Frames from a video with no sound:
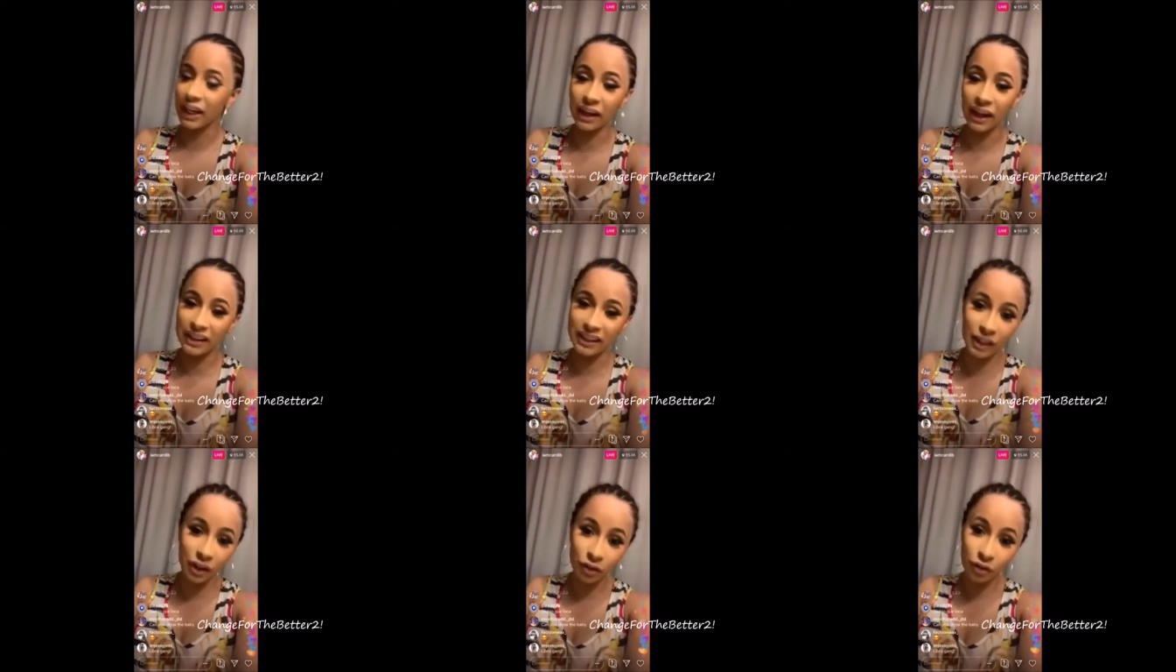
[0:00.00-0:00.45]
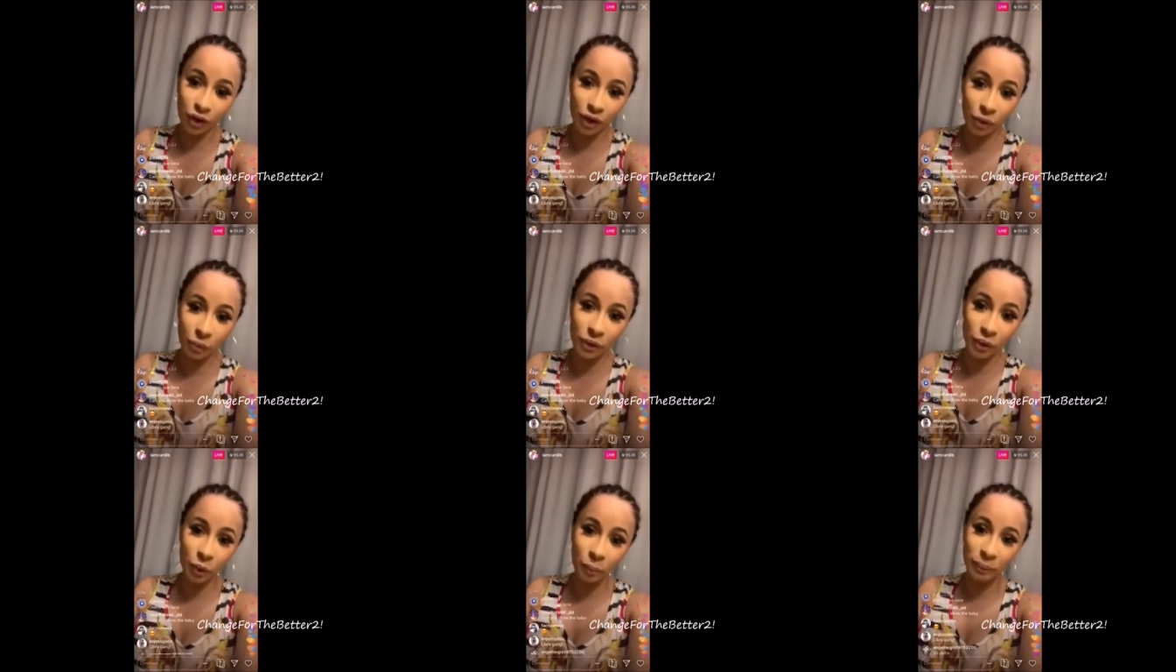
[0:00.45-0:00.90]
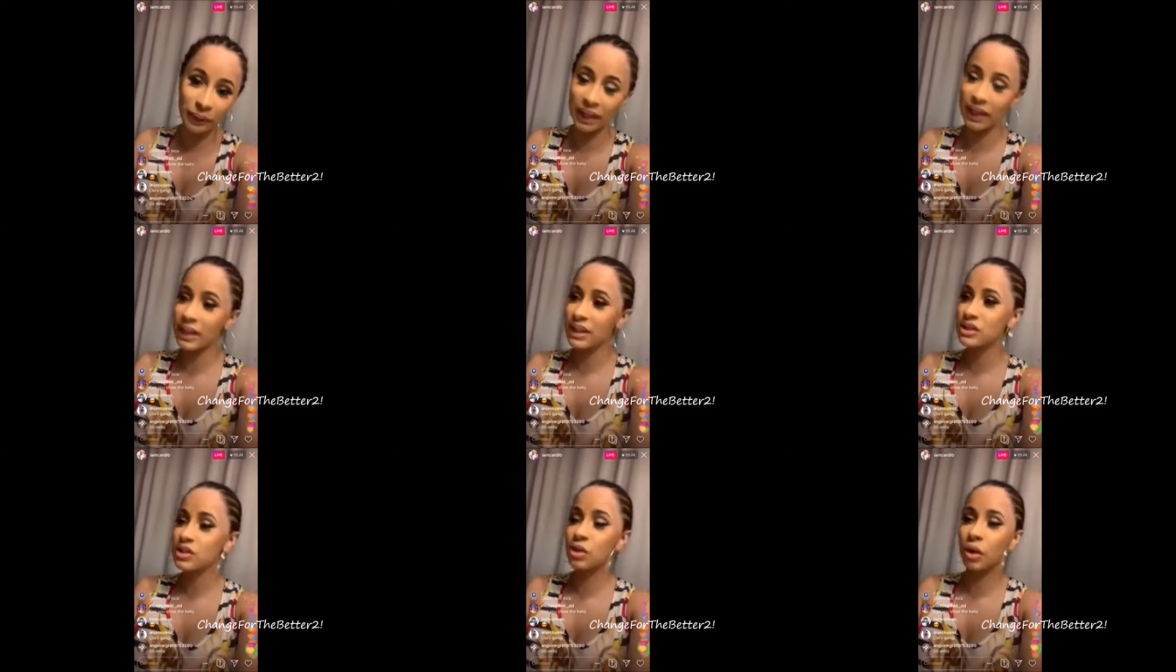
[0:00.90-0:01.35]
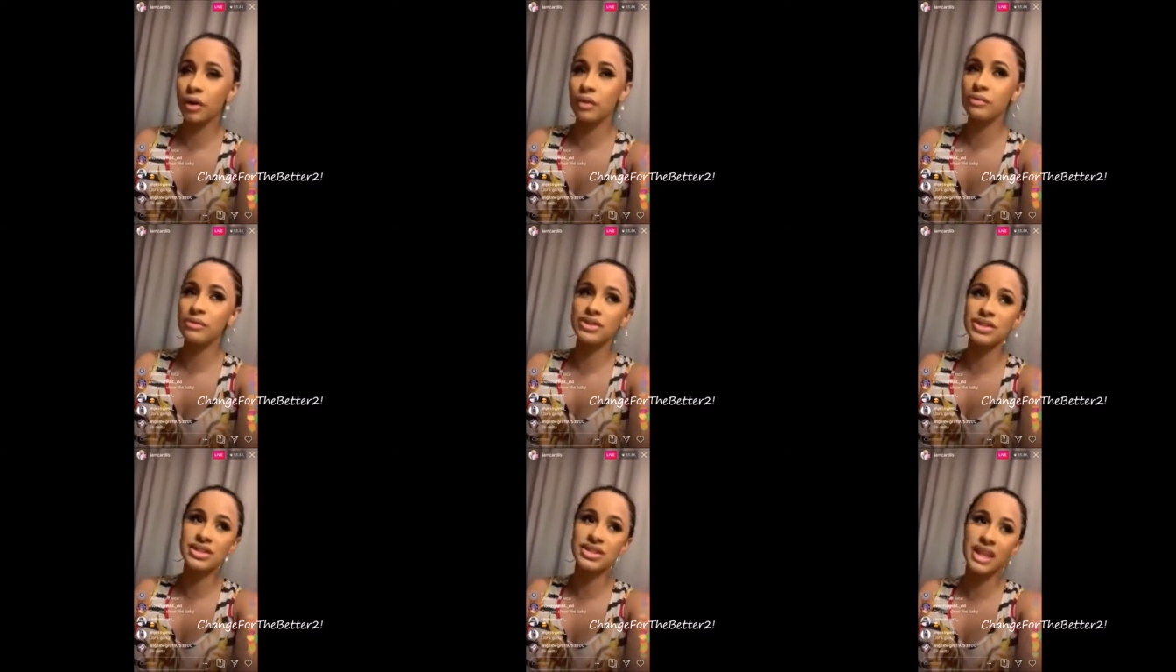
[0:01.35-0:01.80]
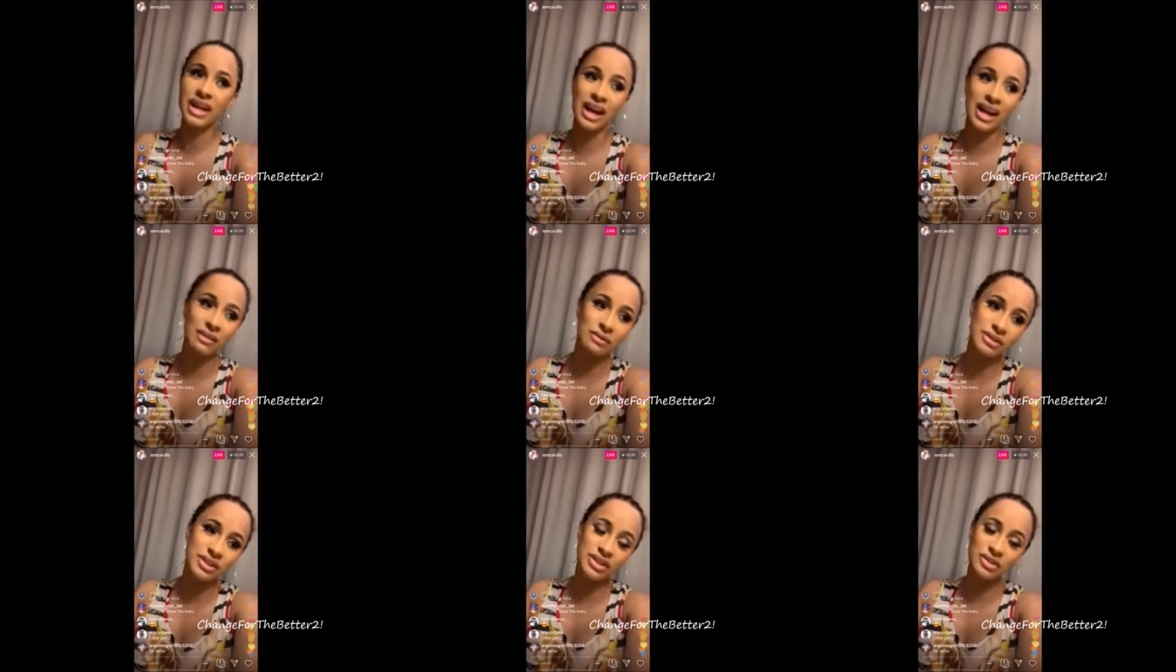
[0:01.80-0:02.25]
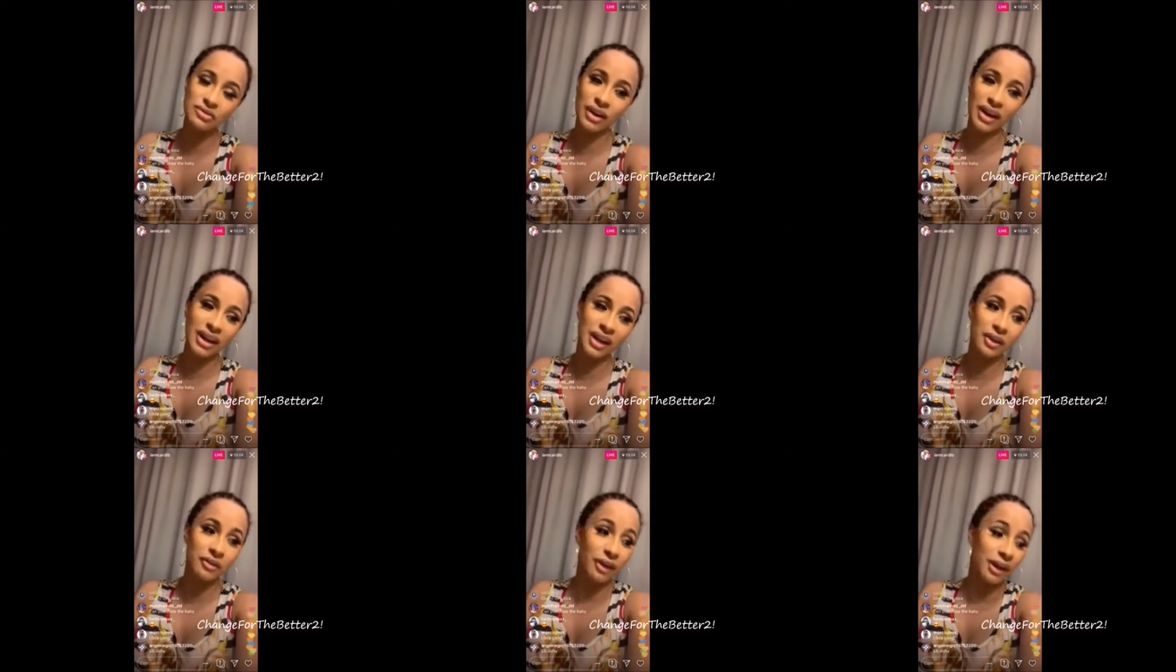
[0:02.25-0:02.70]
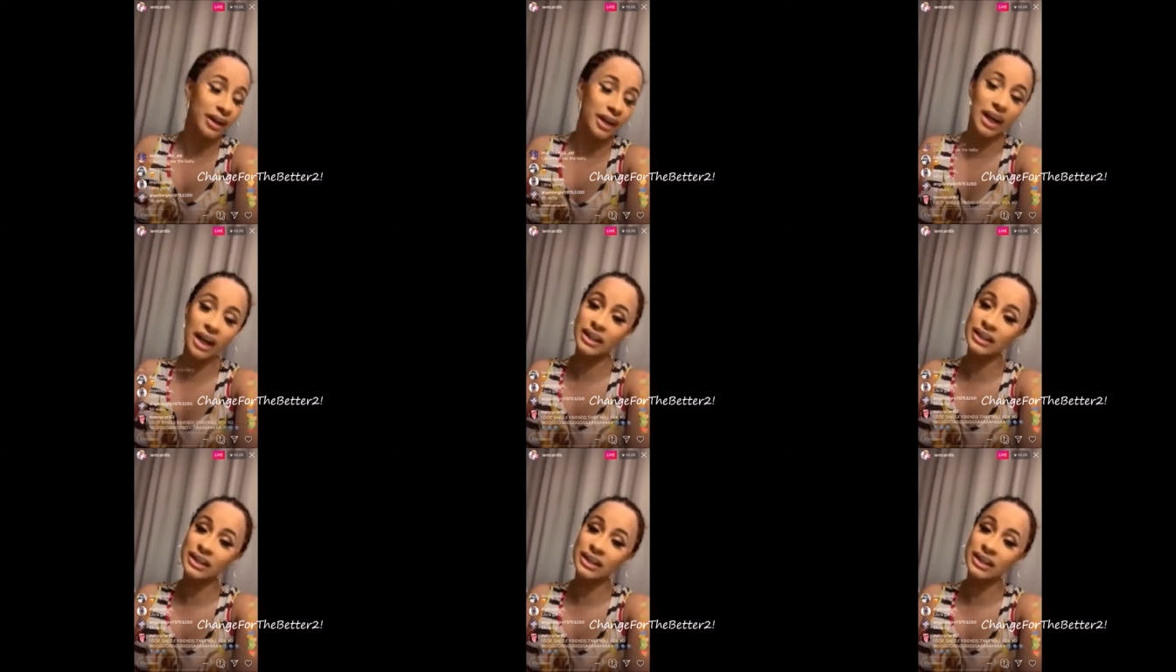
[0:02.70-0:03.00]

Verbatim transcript: I didn't write it with no beat. So it was just like, I was just writing and writing.